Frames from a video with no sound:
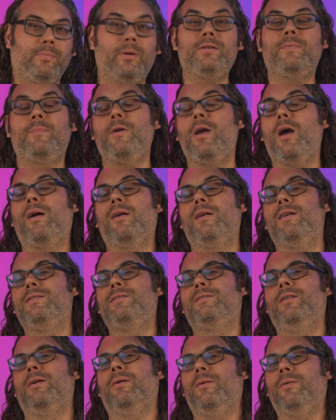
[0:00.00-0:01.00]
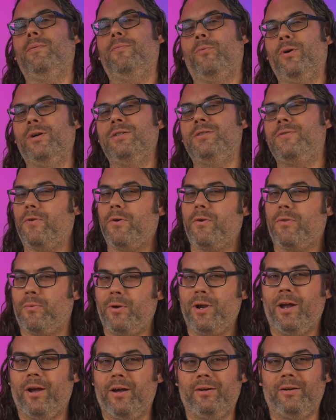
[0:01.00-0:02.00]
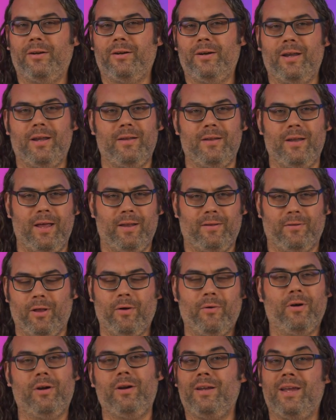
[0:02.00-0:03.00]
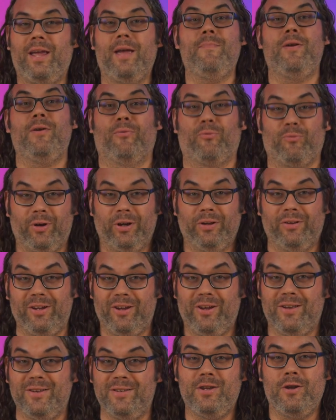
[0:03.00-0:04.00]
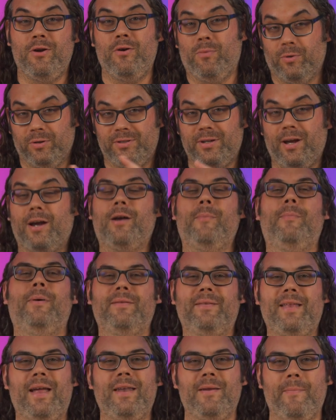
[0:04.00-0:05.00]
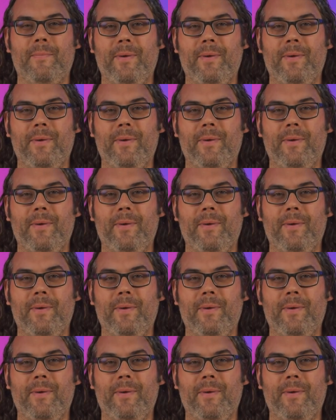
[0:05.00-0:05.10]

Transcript: but to be honest, the ones for three hundred and, and lower can be really good too, and we'll talk about that in a